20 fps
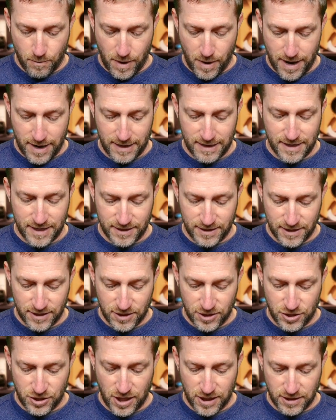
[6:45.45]
but this
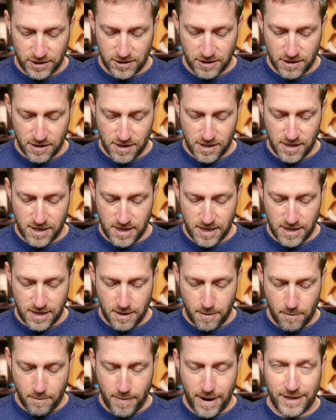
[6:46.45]
is just the
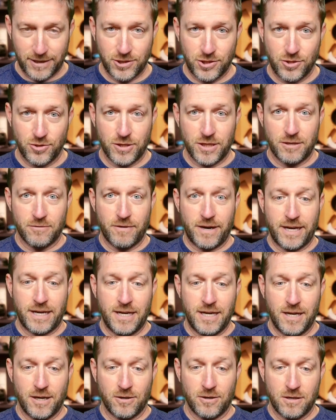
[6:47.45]
bass unit right
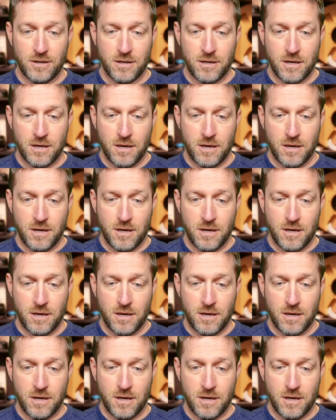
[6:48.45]
here